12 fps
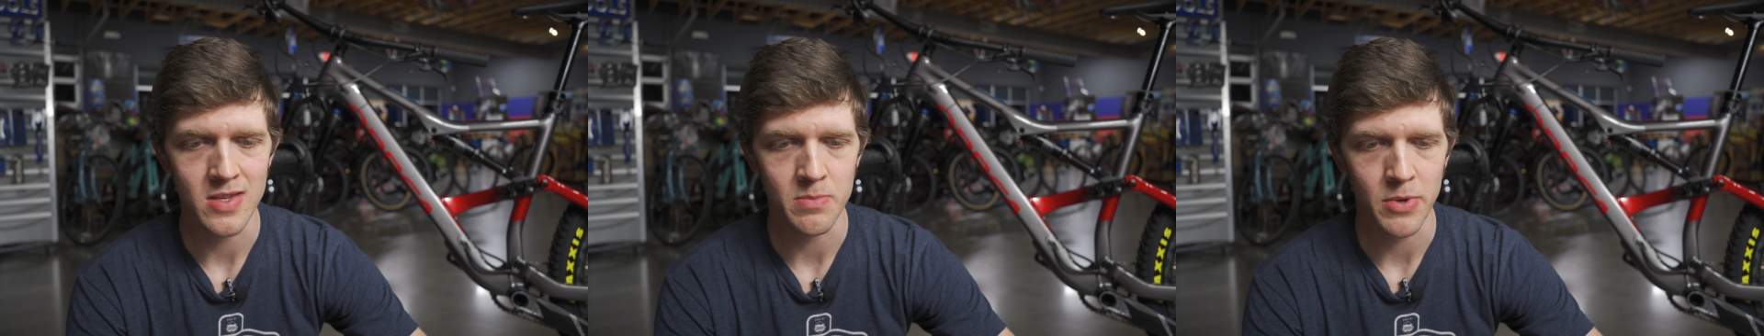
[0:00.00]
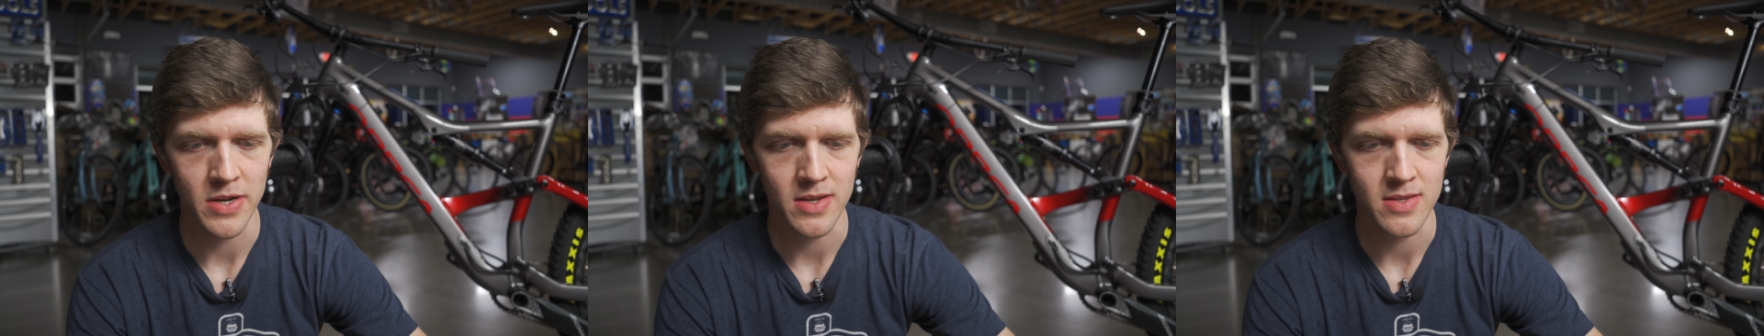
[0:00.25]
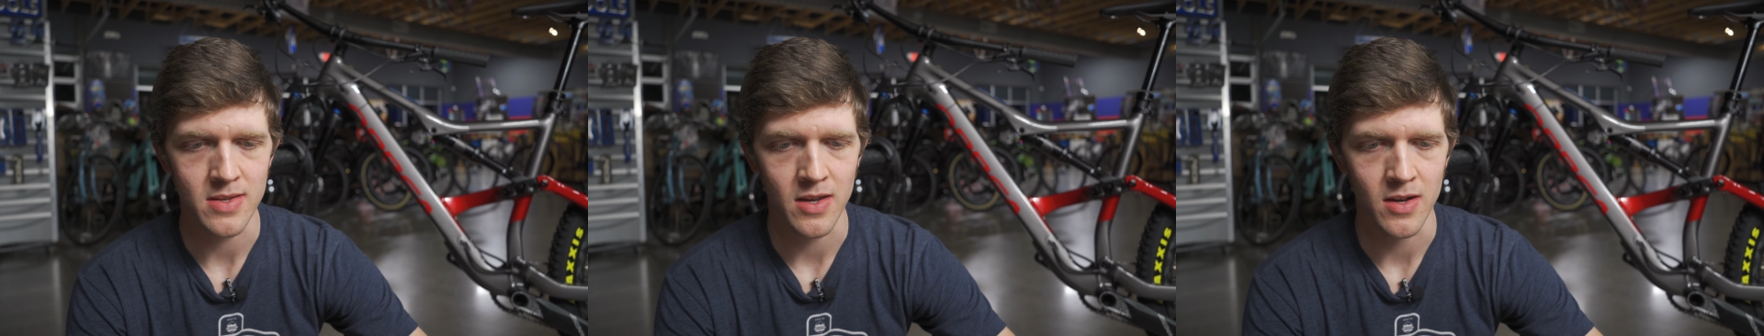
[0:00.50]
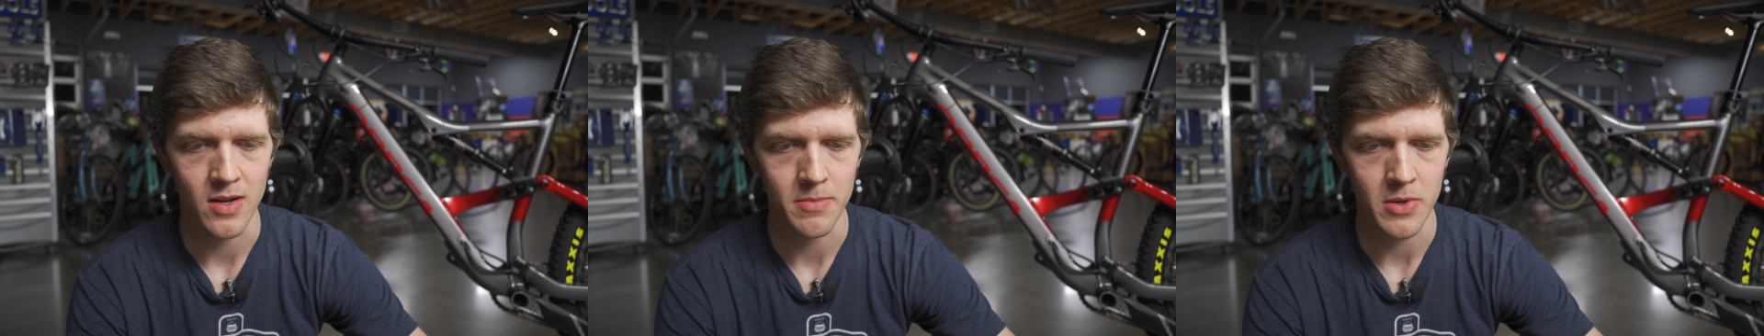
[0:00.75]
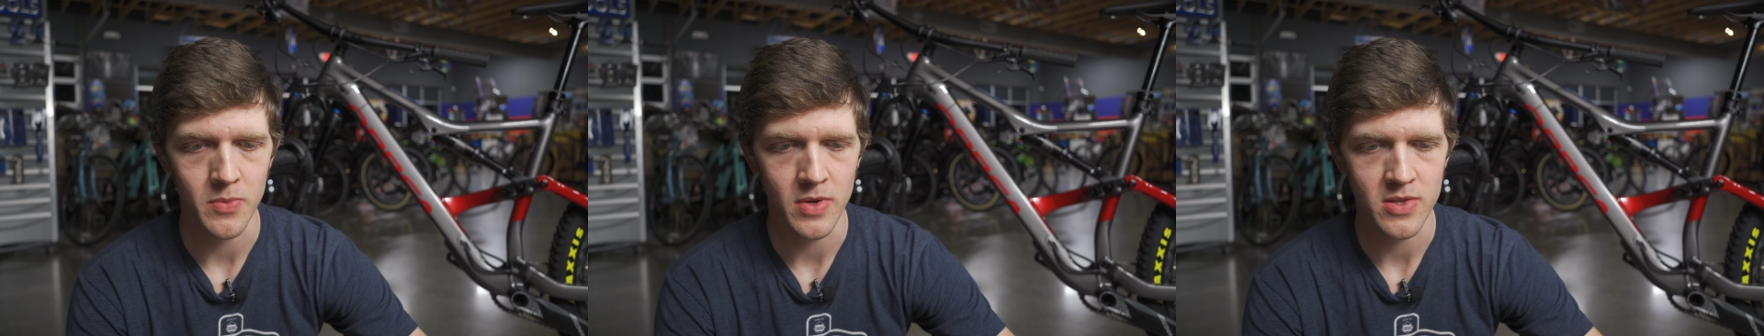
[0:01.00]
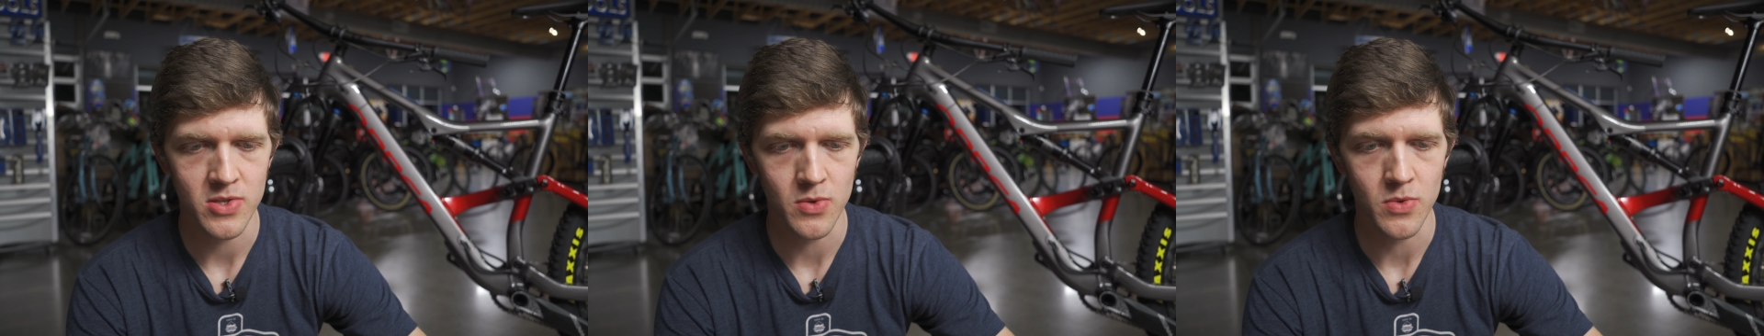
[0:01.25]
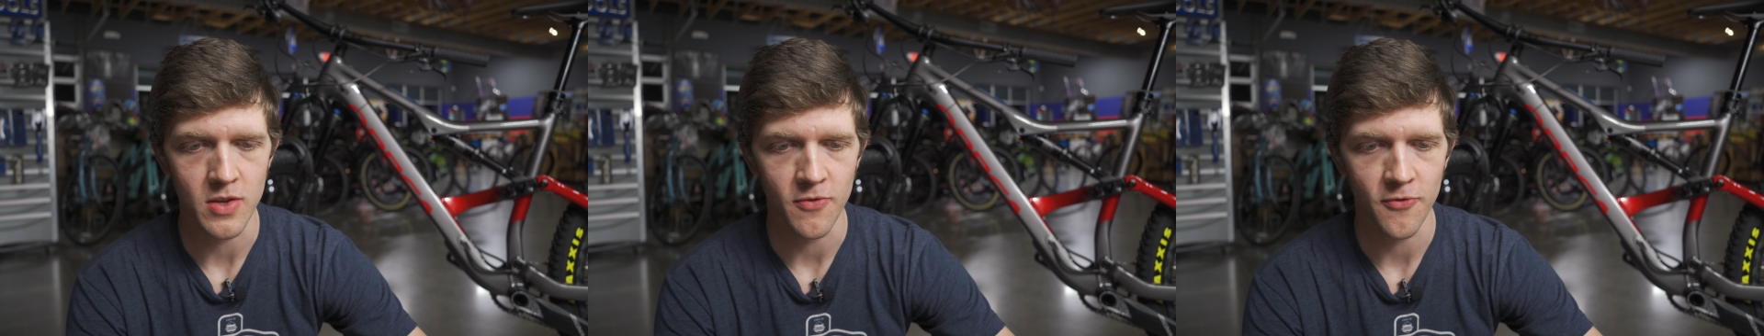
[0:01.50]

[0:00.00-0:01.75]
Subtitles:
this bike is coming with. So the